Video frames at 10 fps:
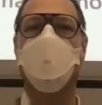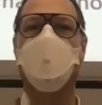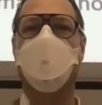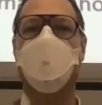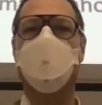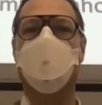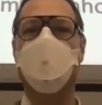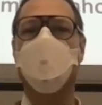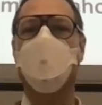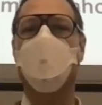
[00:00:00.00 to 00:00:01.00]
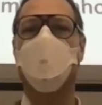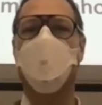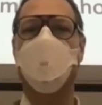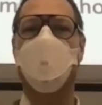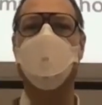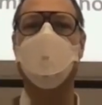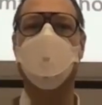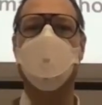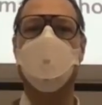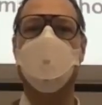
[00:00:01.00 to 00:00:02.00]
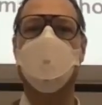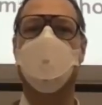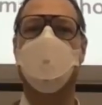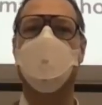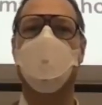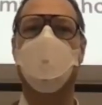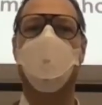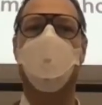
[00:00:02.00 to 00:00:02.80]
And I can actually move my lenses to